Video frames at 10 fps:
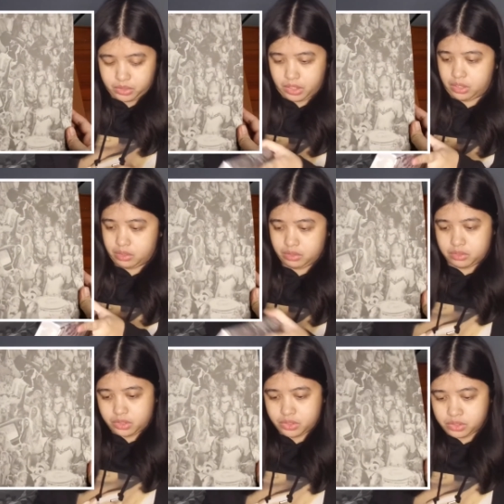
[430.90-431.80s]
It's
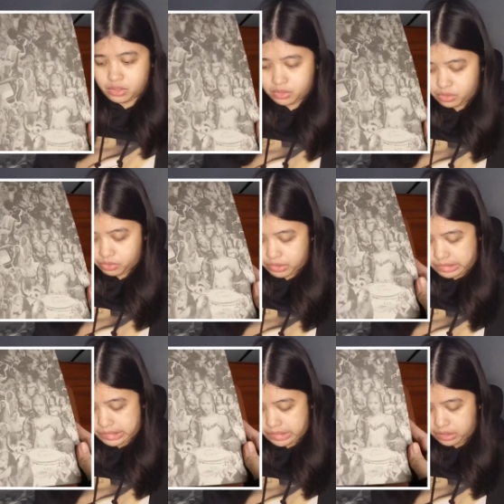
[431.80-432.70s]
a
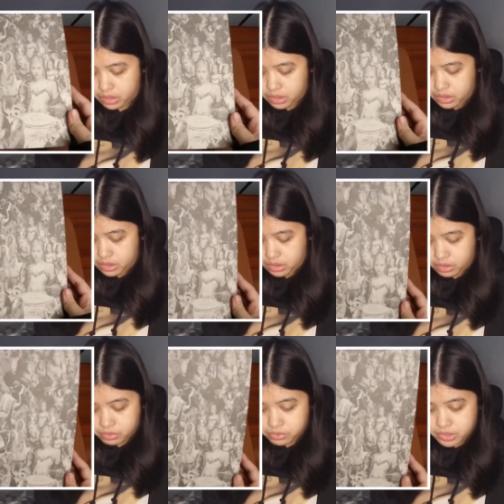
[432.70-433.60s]
matte
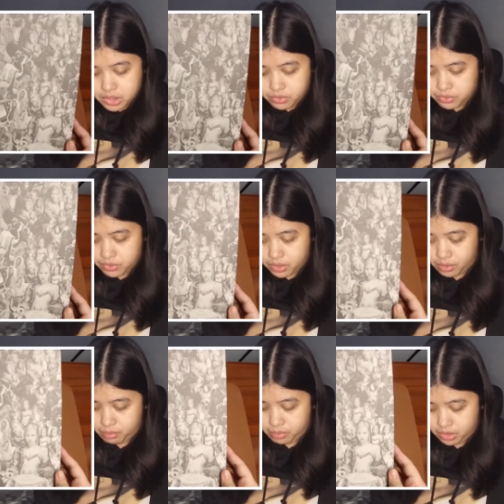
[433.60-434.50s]
finish. It's
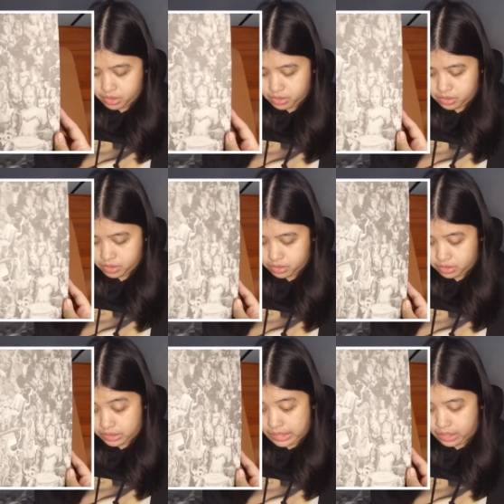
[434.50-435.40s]
just bigger,
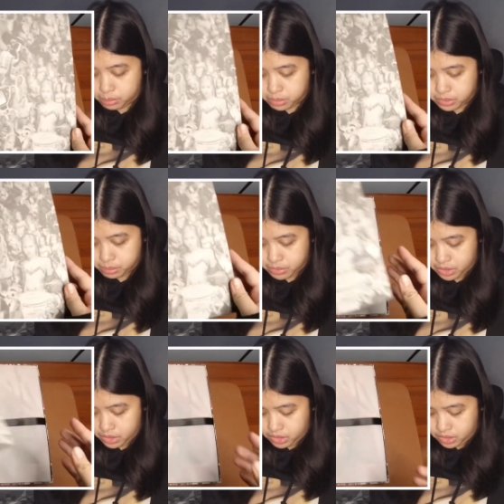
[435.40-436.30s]
of course,
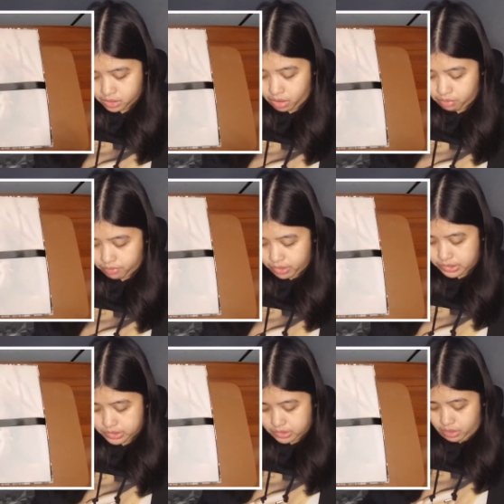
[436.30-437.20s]
with
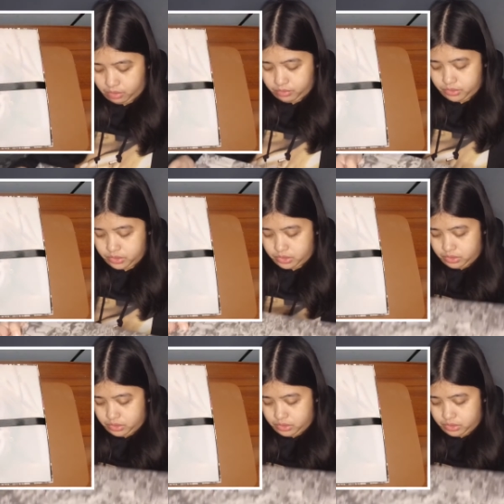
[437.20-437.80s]
Rosé's